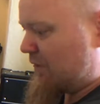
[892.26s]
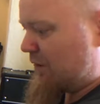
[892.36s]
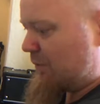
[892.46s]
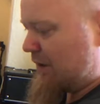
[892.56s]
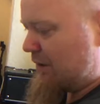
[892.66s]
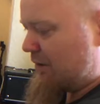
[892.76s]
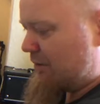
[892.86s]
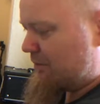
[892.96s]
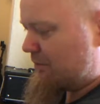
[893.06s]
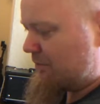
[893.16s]
away you
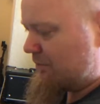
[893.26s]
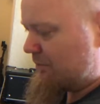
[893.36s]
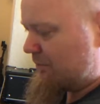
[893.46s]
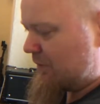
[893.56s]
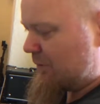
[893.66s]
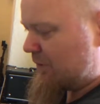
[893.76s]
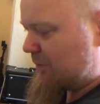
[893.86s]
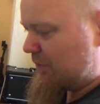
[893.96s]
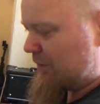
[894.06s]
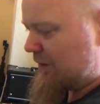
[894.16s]
go. Do as
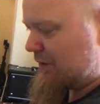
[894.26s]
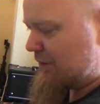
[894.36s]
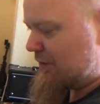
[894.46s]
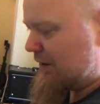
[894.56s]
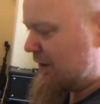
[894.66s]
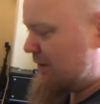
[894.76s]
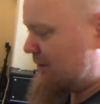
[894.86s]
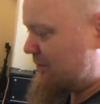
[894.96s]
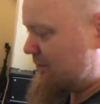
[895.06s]
much of this as you need.